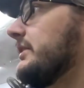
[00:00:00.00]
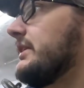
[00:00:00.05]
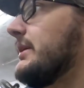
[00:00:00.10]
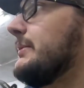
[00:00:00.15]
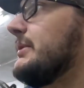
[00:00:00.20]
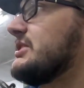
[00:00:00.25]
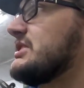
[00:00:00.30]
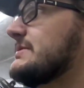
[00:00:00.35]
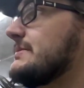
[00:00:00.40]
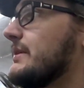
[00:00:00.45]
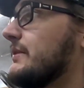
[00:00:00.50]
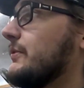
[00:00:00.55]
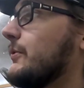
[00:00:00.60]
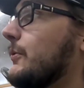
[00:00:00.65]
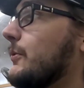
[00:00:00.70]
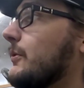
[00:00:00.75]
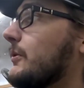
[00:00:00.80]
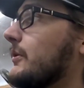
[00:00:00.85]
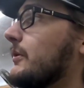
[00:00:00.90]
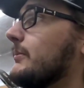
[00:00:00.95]
like I mentioned
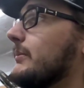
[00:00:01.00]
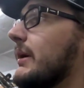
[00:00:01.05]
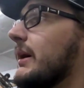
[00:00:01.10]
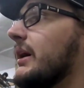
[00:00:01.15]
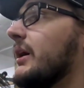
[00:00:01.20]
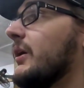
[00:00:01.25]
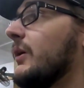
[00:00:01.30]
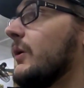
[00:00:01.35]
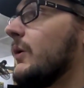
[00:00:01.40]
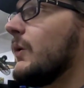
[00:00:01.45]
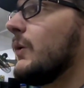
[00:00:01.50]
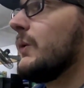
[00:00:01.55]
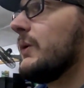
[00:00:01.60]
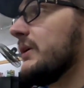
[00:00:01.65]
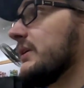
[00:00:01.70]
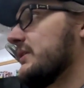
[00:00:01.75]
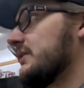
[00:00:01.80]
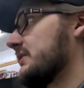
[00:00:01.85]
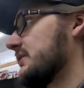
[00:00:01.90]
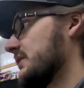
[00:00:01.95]
before, my goal
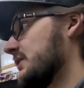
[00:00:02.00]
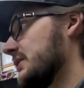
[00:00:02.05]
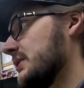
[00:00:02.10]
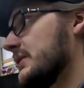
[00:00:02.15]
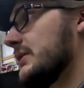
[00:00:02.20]
is